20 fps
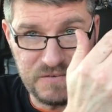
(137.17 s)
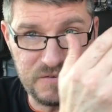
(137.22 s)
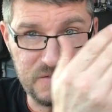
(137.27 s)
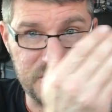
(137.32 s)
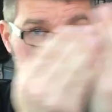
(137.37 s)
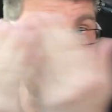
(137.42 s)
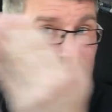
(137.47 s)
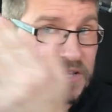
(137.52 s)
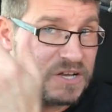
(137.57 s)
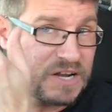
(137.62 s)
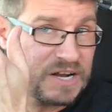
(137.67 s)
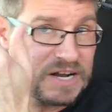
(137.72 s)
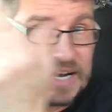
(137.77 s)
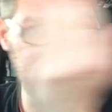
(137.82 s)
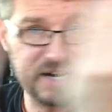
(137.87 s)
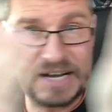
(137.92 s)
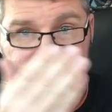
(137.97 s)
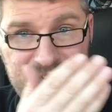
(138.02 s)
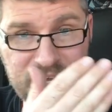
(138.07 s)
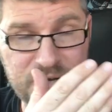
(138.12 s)
The
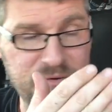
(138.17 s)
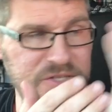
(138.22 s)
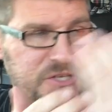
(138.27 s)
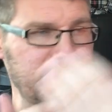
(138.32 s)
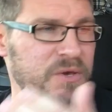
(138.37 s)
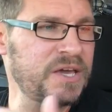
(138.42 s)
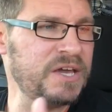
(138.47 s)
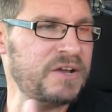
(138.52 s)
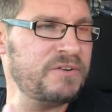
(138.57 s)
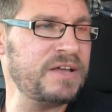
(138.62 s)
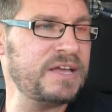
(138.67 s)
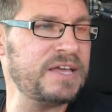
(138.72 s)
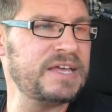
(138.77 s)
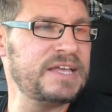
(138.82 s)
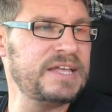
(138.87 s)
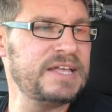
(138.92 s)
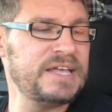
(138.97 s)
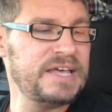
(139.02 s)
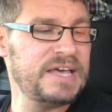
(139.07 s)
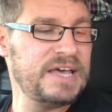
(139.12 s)
click click when you hear it.
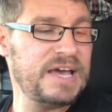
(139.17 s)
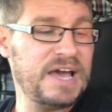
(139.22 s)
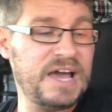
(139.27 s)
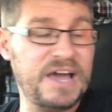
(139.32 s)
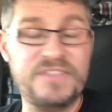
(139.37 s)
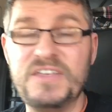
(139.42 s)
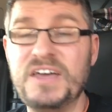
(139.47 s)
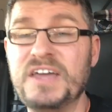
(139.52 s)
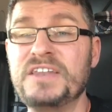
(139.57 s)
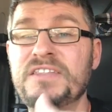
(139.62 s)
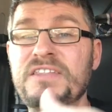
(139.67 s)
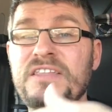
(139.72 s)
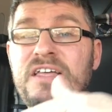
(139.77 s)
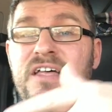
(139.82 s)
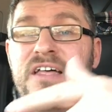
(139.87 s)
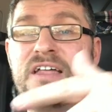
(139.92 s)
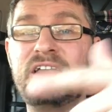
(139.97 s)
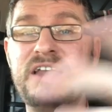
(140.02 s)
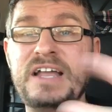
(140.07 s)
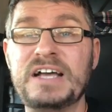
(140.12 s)
And then
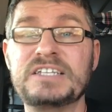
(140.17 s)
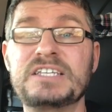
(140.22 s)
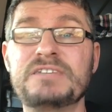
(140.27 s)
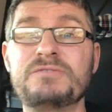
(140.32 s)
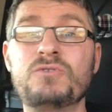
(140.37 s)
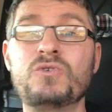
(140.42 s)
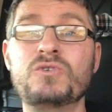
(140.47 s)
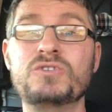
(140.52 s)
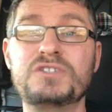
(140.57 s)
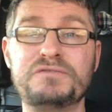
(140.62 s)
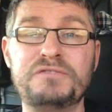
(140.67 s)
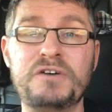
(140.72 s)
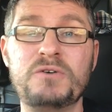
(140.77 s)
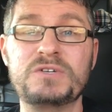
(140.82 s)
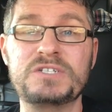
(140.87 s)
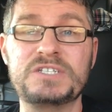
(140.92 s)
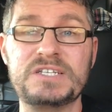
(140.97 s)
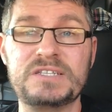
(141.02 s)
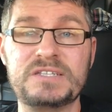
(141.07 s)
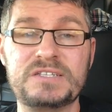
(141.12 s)
last of all is the focusing.